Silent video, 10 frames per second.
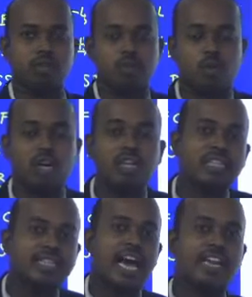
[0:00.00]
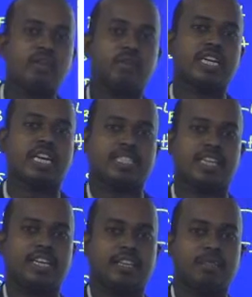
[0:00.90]
What are the carrier you can
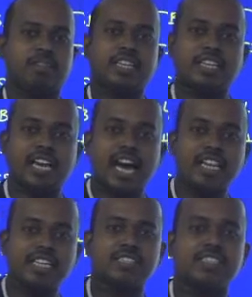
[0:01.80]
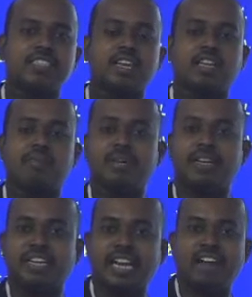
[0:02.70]
assign? The carrier signal can be
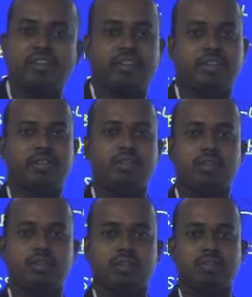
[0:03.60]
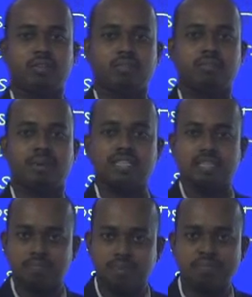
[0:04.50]
driven by
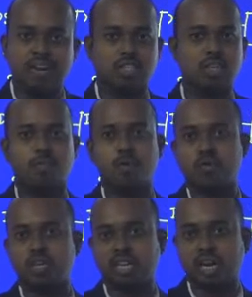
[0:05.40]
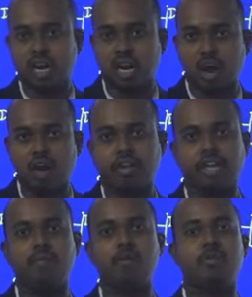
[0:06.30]
some device. Suppose we are not
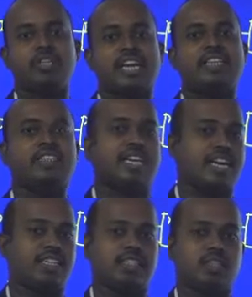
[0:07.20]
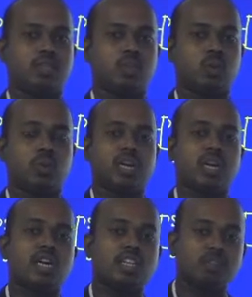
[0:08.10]
able to drive that, we are
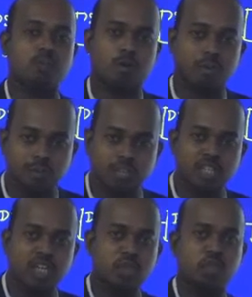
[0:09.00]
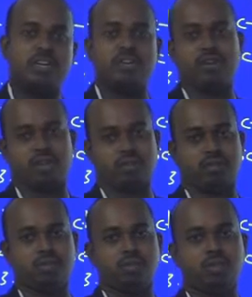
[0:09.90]
not giving the proper signal to your
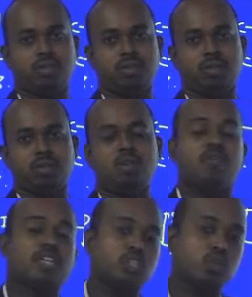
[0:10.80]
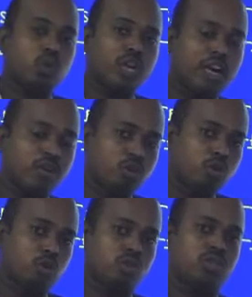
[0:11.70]
device. For that only have to
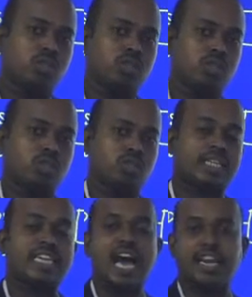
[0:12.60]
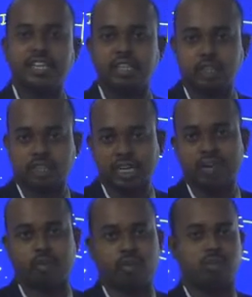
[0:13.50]
use the carrier
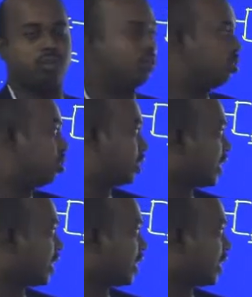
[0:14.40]
driver. The